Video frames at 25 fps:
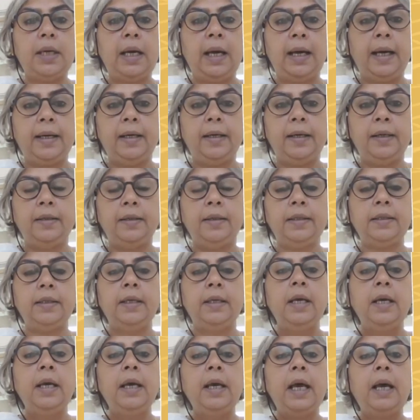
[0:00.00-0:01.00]
actors.
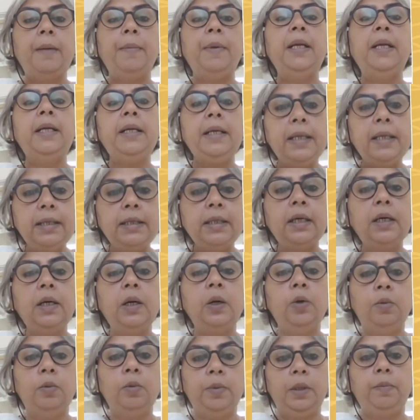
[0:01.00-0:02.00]
I mean, it is a
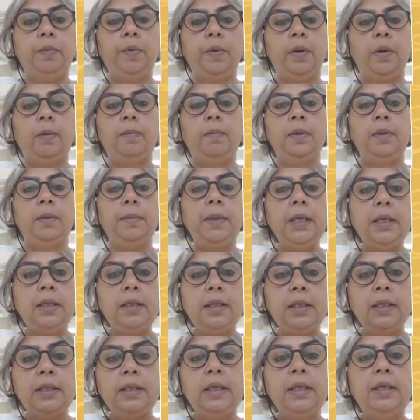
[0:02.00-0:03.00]
global problem.
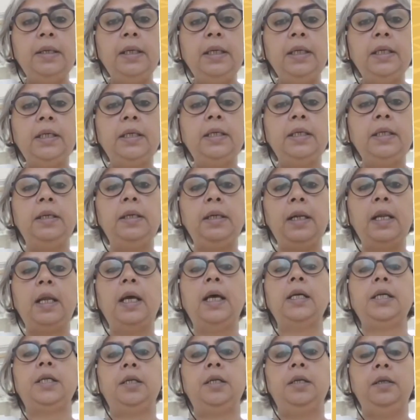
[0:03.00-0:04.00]
It is a regional,
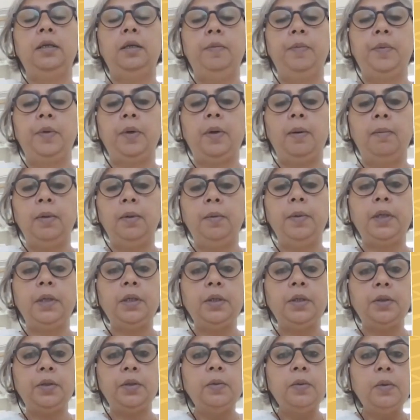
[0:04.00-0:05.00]
national problem.
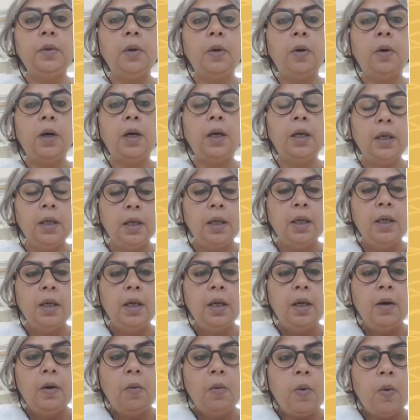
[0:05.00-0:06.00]
It is no longer
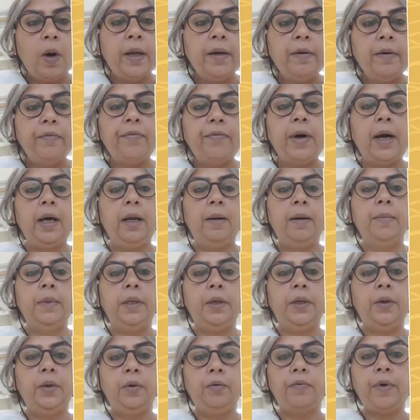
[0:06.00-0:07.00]
one
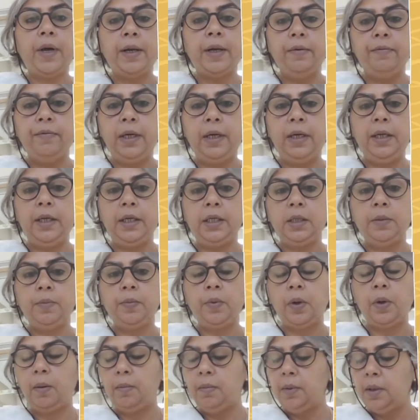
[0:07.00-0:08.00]
farmer or one village
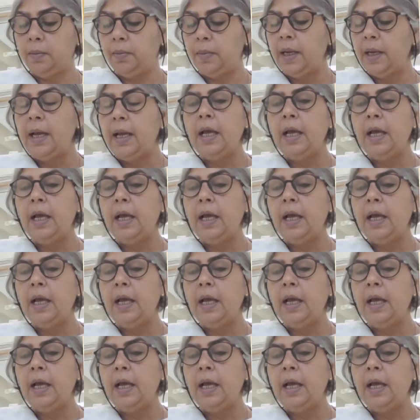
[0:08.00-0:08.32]
problem.